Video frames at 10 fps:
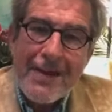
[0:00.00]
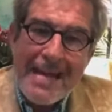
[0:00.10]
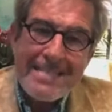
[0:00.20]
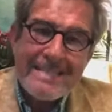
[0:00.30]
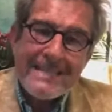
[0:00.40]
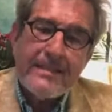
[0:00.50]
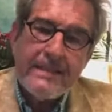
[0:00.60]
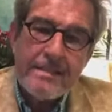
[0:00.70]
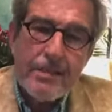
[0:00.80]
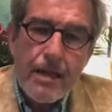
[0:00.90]
Now, as
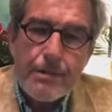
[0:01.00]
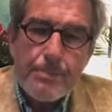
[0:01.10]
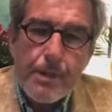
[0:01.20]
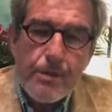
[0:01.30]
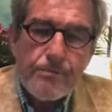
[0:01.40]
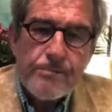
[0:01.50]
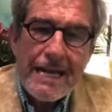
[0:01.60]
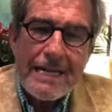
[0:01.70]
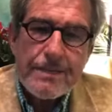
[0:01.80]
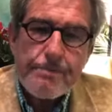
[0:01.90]
this last
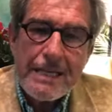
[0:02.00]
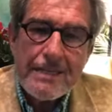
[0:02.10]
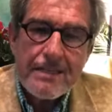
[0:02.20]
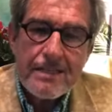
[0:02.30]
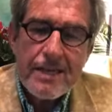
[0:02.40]
poem has been